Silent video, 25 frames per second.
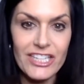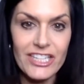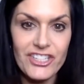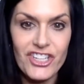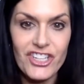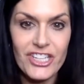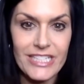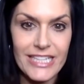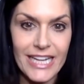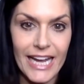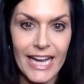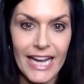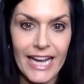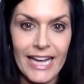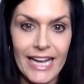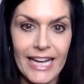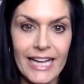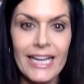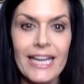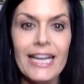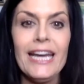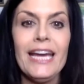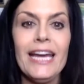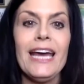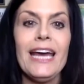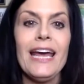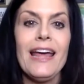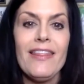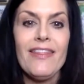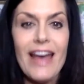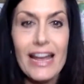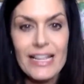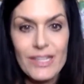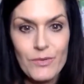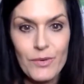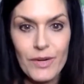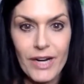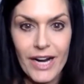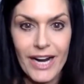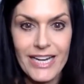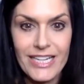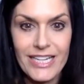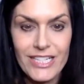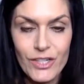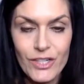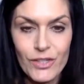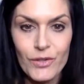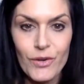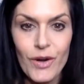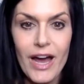each a day that's what
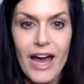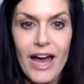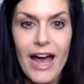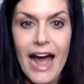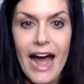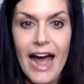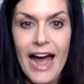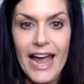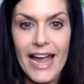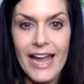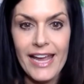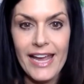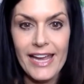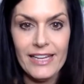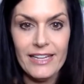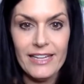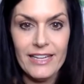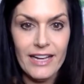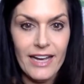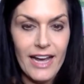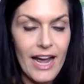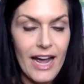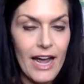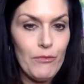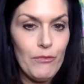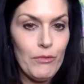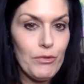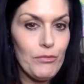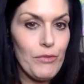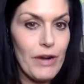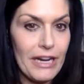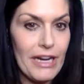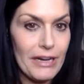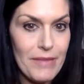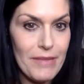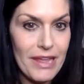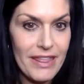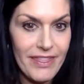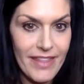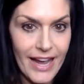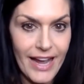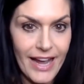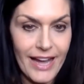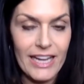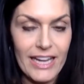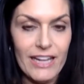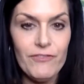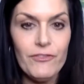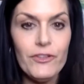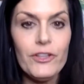i do i i would recommend
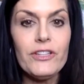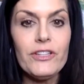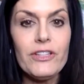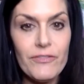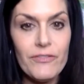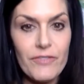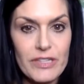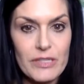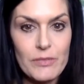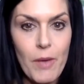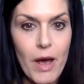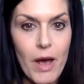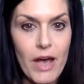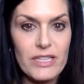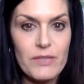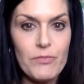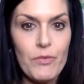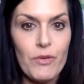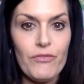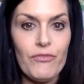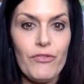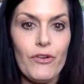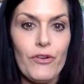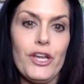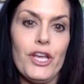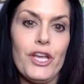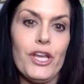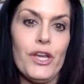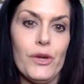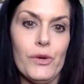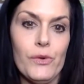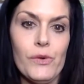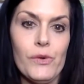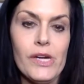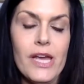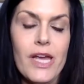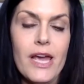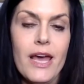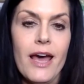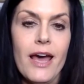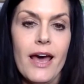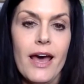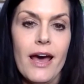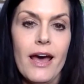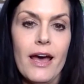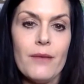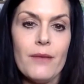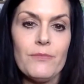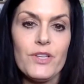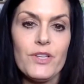that if you if it's possible for you
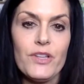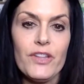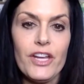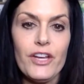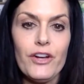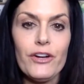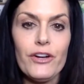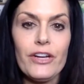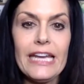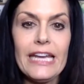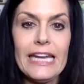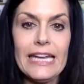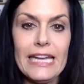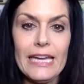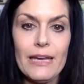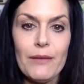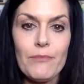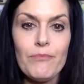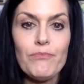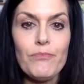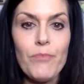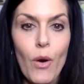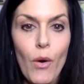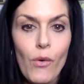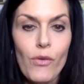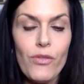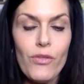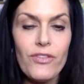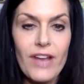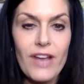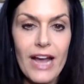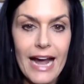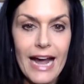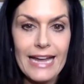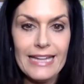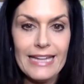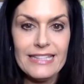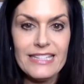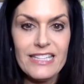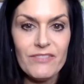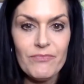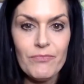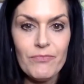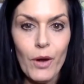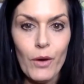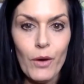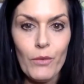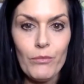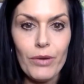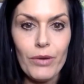um, so that you're getting both kinds
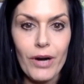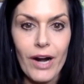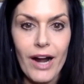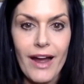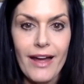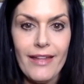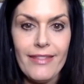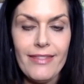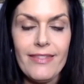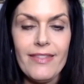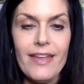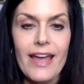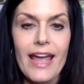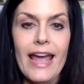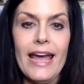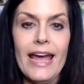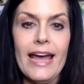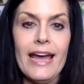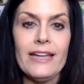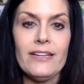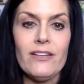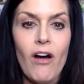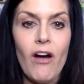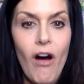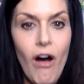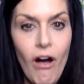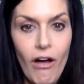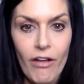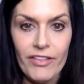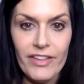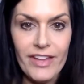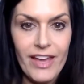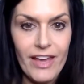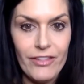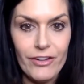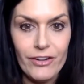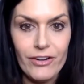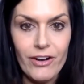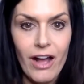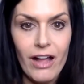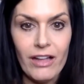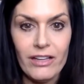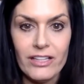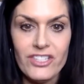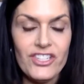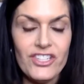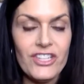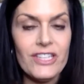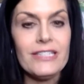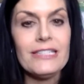of bone broth and all the other
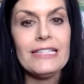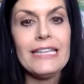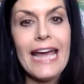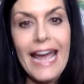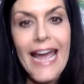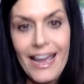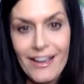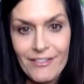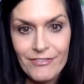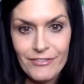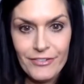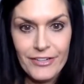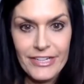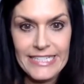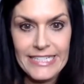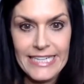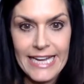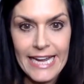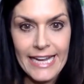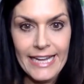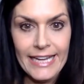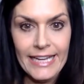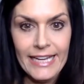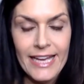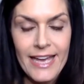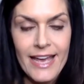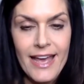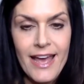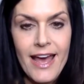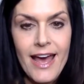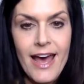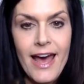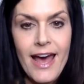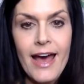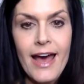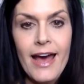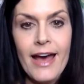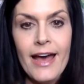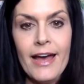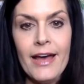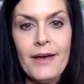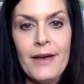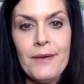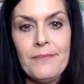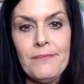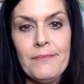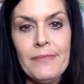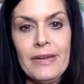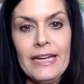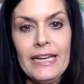collagens every day
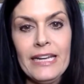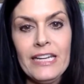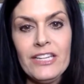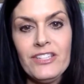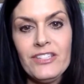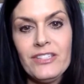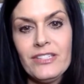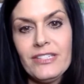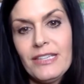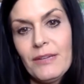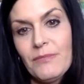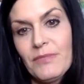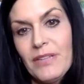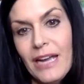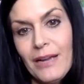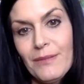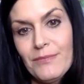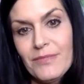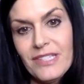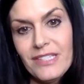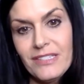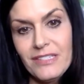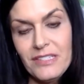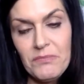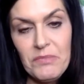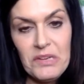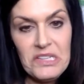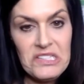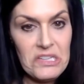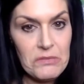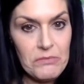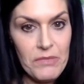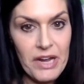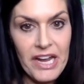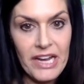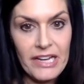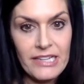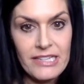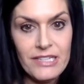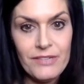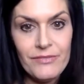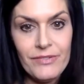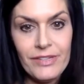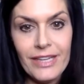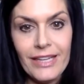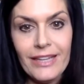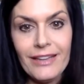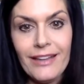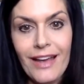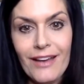um, and sometimes depends on my
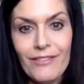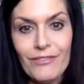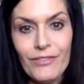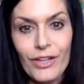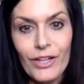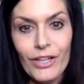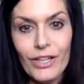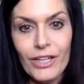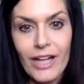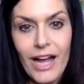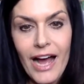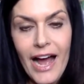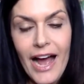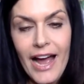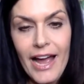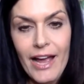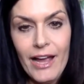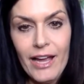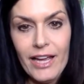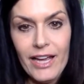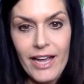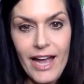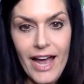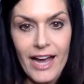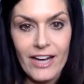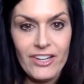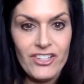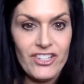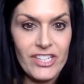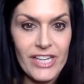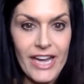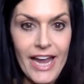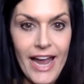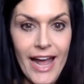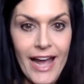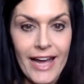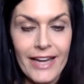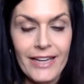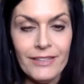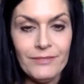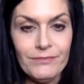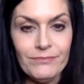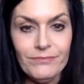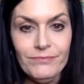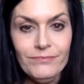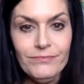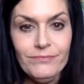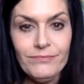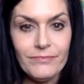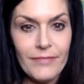activity level i actually add
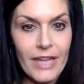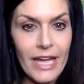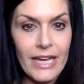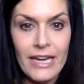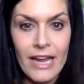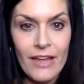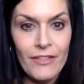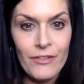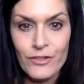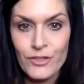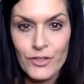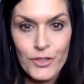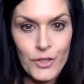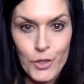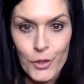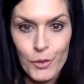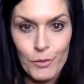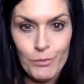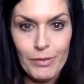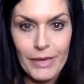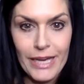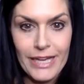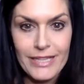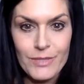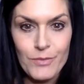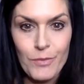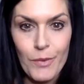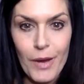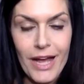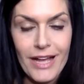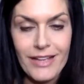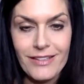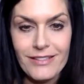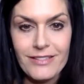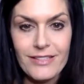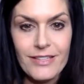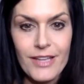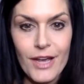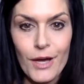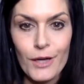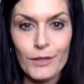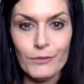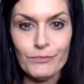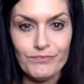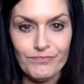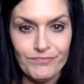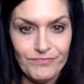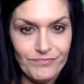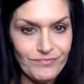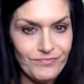another scoop as well
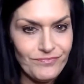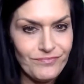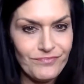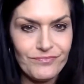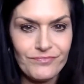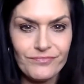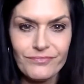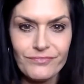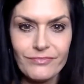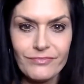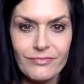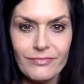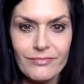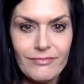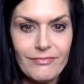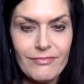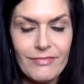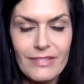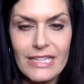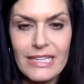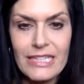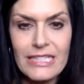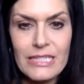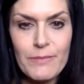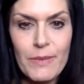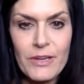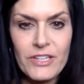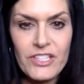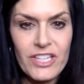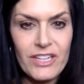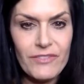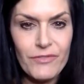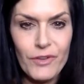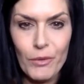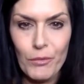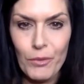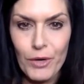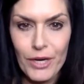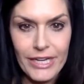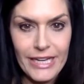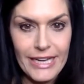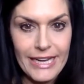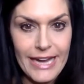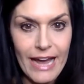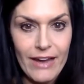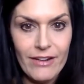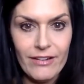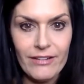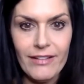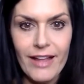so especially if you're
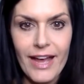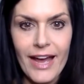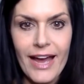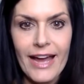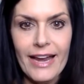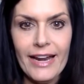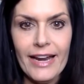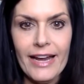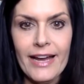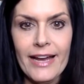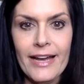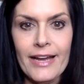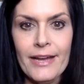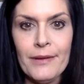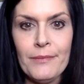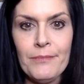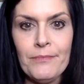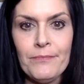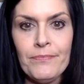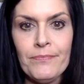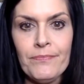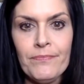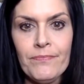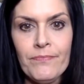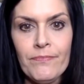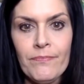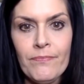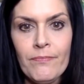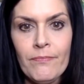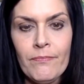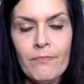working out a lot, um,